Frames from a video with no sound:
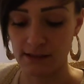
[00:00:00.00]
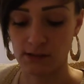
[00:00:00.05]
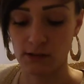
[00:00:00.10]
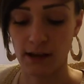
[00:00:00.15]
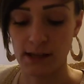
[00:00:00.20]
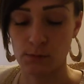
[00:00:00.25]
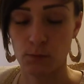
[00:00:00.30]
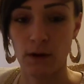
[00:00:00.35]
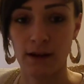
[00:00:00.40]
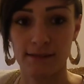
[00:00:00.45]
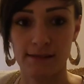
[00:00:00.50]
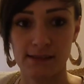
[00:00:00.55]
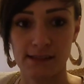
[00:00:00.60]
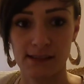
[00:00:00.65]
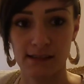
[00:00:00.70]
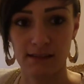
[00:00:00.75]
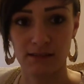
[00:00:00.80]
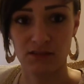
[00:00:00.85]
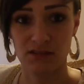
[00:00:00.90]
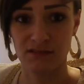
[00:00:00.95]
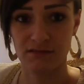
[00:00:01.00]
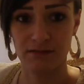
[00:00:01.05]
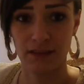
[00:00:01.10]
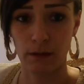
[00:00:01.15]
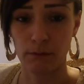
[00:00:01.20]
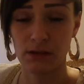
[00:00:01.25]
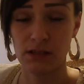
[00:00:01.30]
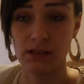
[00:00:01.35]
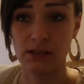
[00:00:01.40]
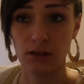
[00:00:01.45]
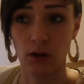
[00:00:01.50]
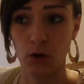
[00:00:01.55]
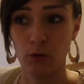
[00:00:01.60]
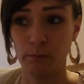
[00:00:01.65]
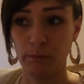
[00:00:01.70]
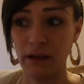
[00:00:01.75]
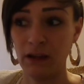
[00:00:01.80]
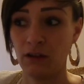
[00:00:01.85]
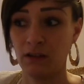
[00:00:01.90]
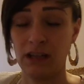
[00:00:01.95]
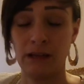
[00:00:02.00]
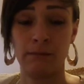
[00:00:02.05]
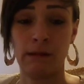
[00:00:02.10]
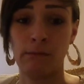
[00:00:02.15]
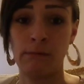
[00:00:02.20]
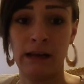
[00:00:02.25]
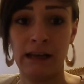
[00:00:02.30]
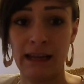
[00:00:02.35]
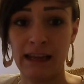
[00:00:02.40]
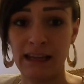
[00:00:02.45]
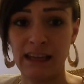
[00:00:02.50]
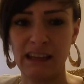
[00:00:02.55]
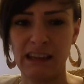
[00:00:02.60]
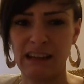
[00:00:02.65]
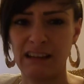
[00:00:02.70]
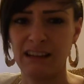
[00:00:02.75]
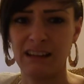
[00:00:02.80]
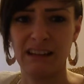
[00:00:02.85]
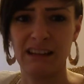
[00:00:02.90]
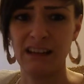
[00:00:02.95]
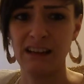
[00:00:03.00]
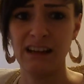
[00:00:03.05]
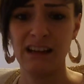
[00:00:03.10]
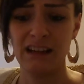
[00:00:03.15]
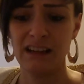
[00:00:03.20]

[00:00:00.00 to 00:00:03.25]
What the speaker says: size 1s, they were so big on him, they were leaking, and